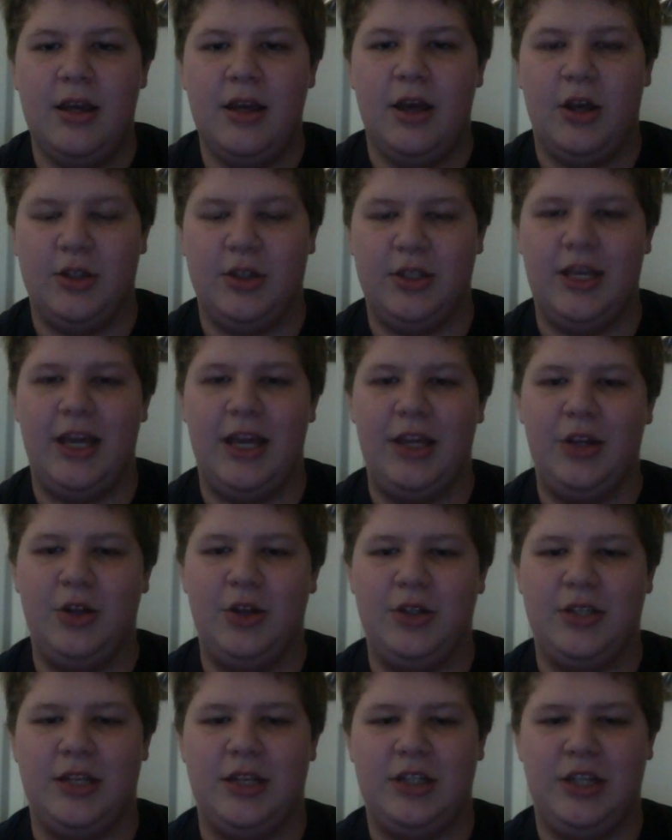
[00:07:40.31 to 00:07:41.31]
Also, yeah, you
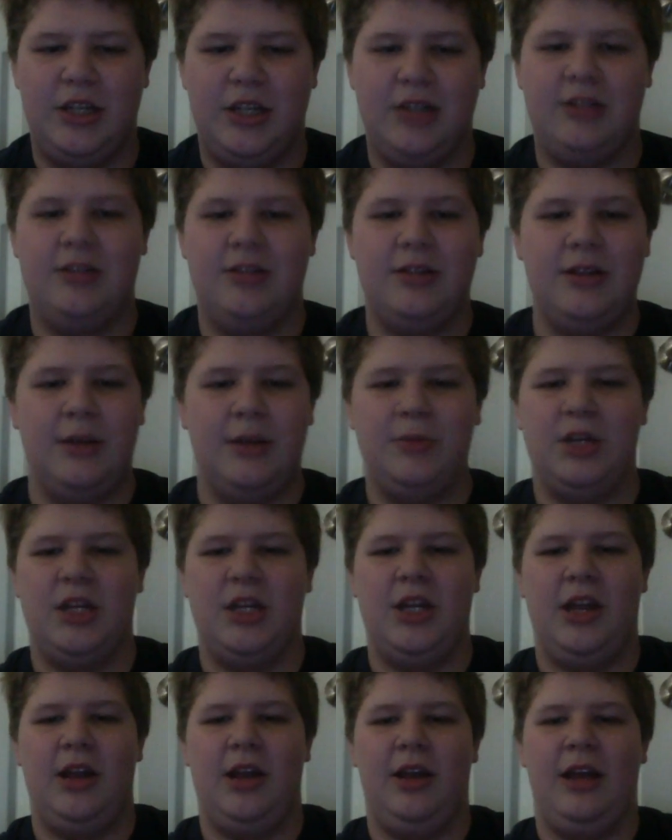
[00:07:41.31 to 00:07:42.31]
notice I changed. I'm
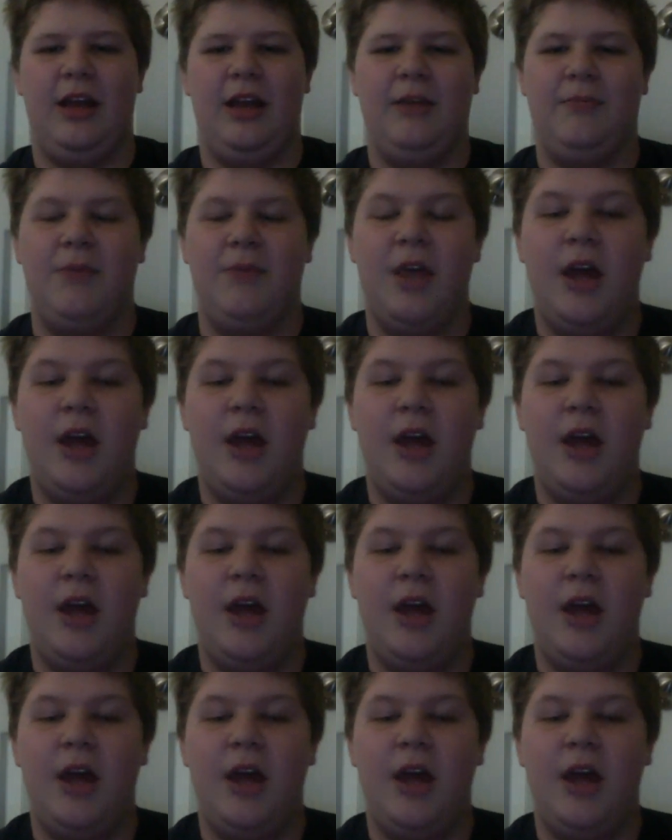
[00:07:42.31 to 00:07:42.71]
changing it again.